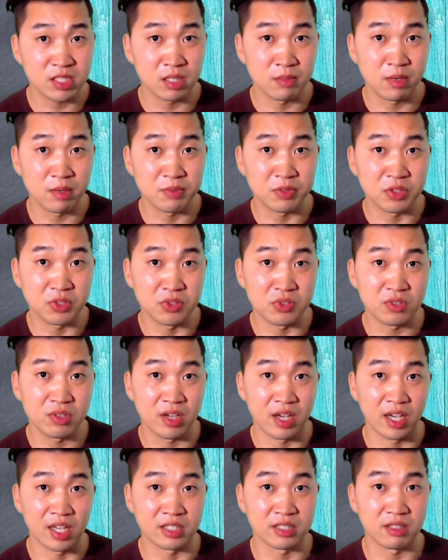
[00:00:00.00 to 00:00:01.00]
some of you
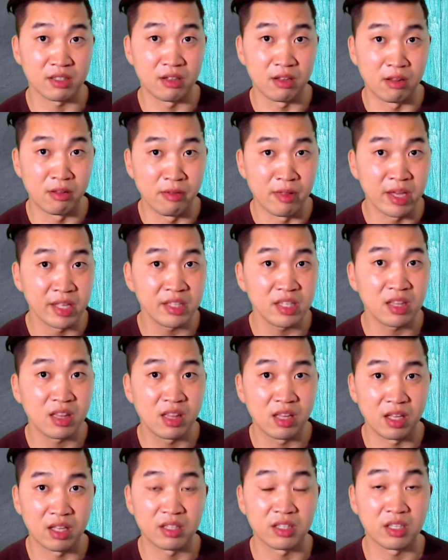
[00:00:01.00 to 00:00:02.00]
guys already
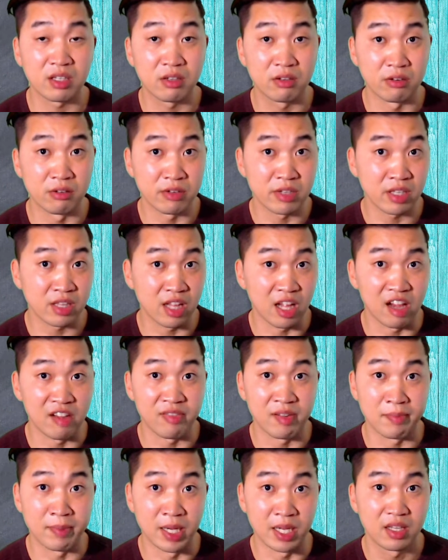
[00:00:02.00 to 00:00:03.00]
learned the Korean
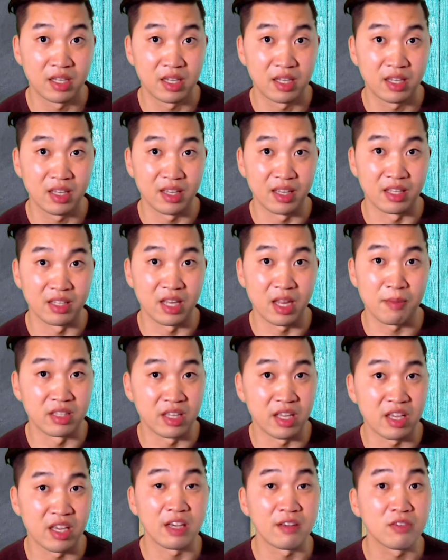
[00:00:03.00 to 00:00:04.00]
alphabet and they
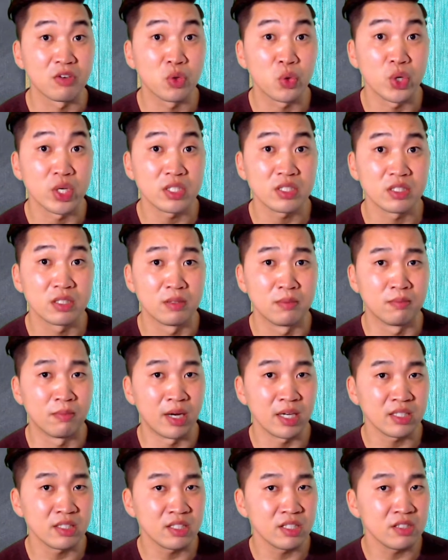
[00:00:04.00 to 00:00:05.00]
might have a question.
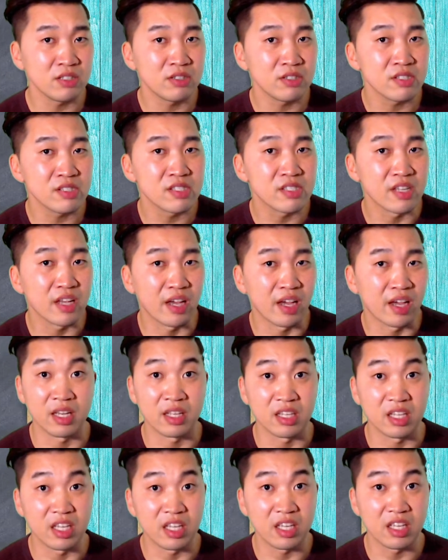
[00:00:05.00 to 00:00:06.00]
My teacher
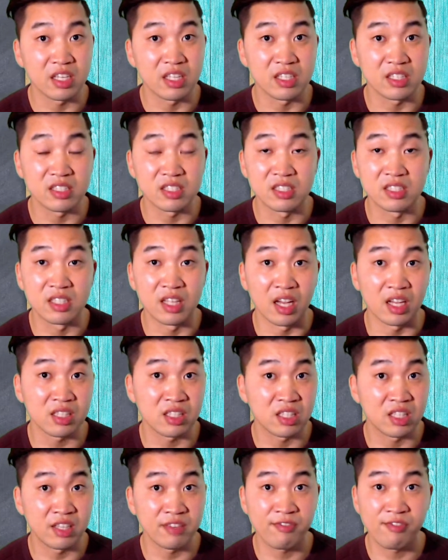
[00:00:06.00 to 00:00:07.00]
said it is
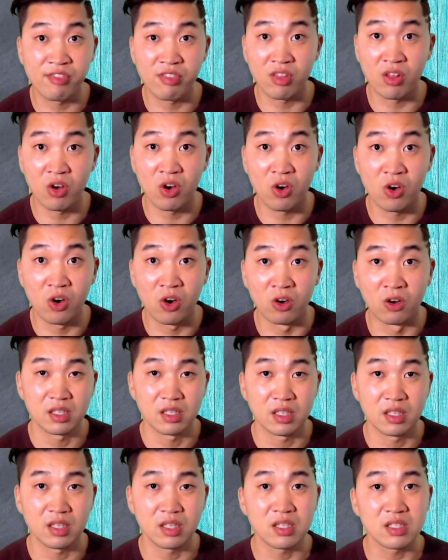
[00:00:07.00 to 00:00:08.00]
not diphthong.
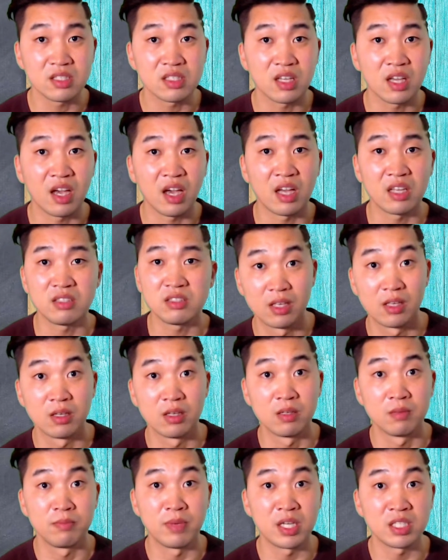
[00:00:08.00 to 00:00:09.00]
It is kinds
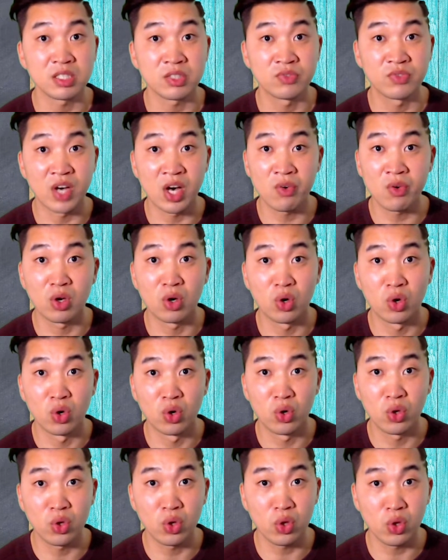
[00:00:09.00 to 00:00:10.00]
of basic
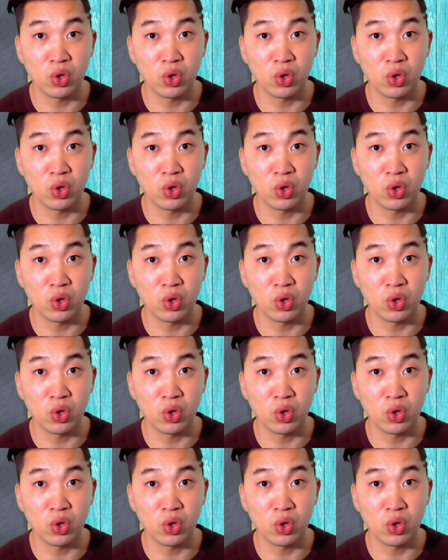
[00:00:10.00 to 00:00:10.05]
vowel.